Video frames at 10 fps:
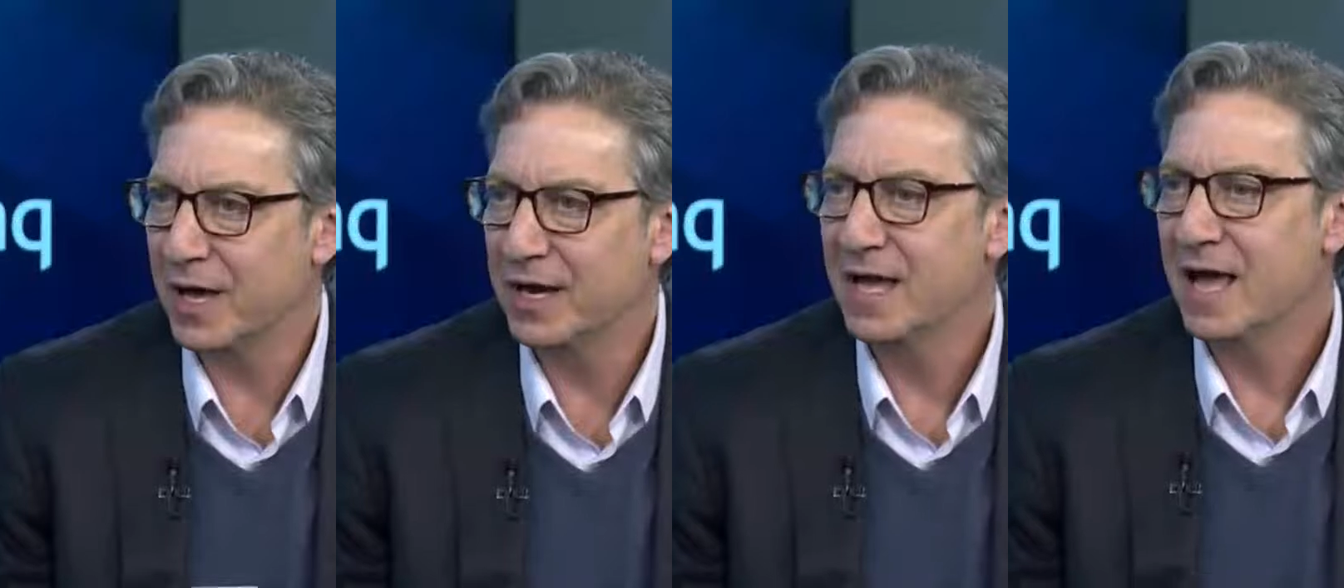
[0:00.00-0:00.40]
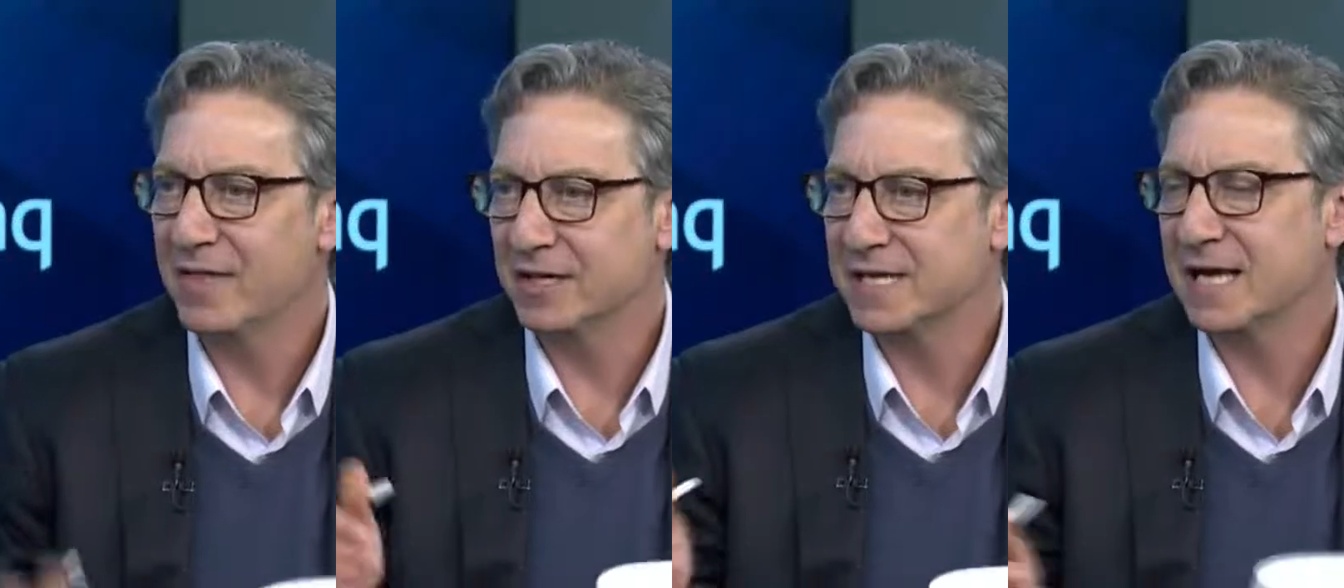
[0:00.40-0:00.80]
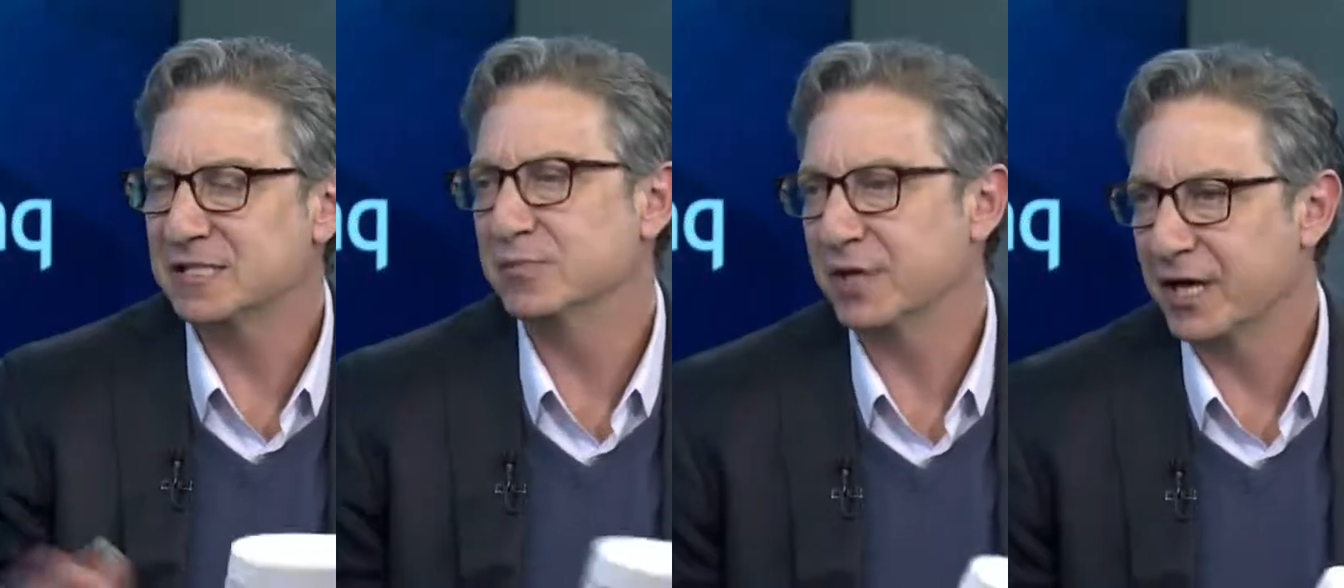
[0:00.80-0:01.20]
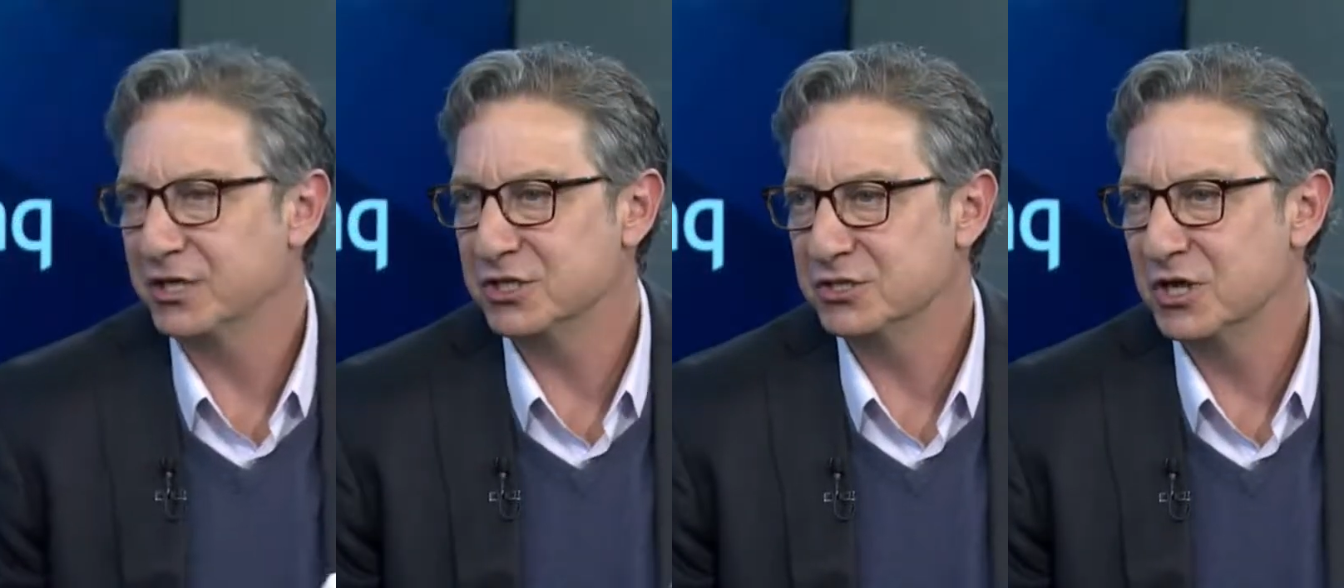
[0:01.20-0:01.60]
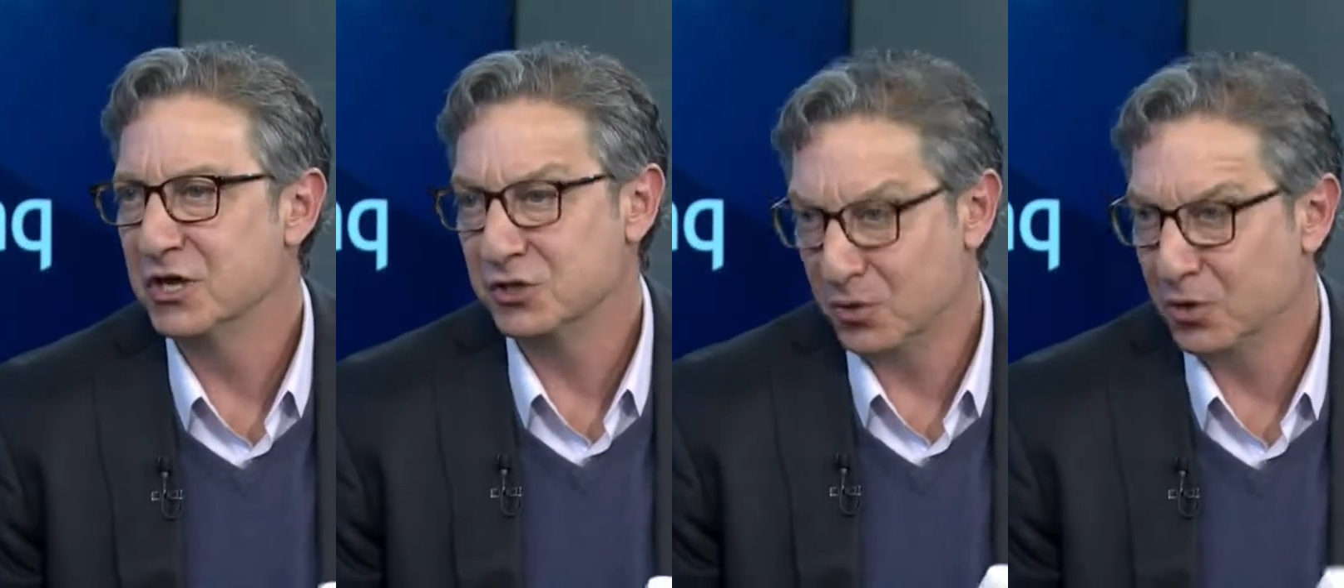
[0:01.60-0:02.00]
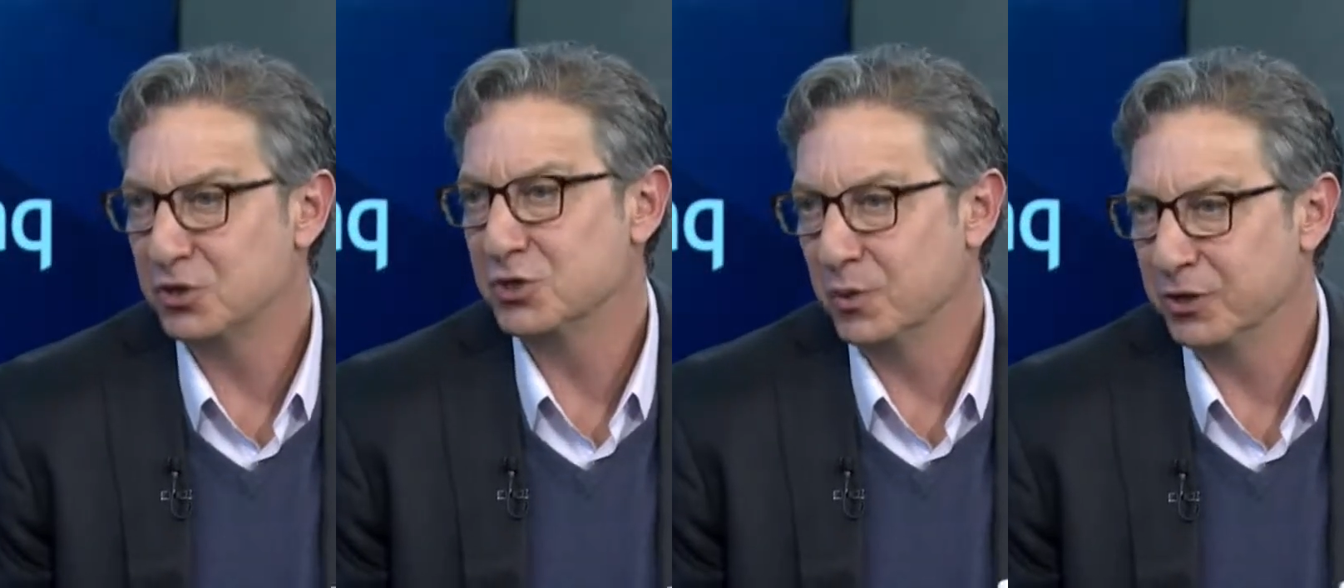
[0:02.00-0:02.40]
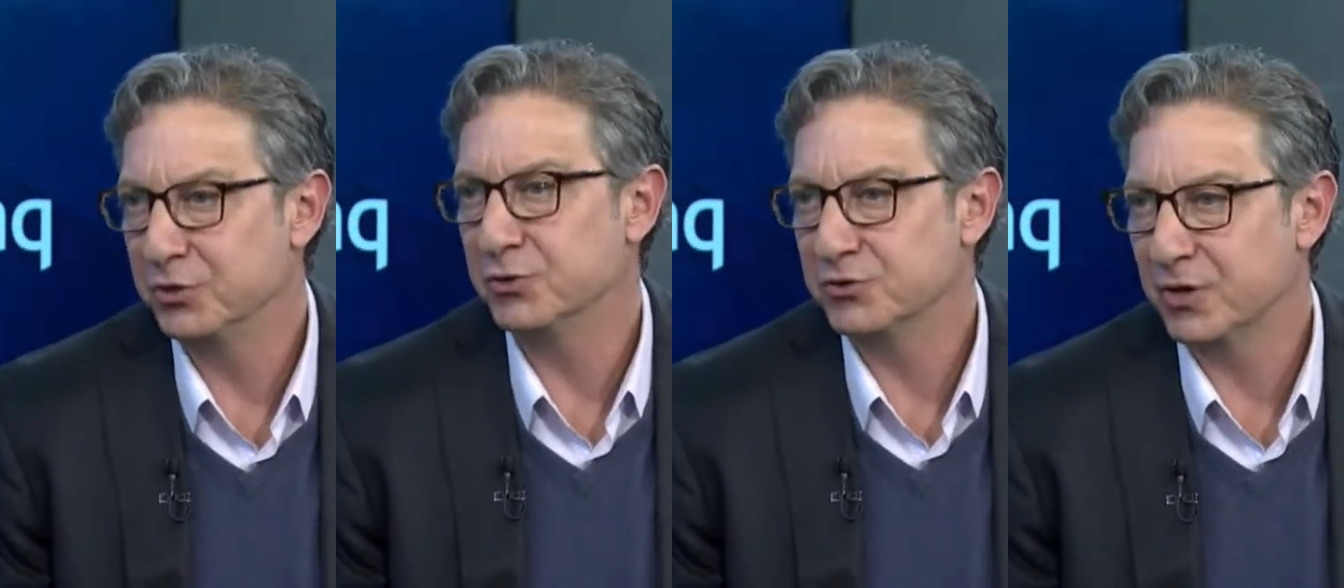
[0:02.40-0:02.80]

that and the tax implications don't hurt you when you do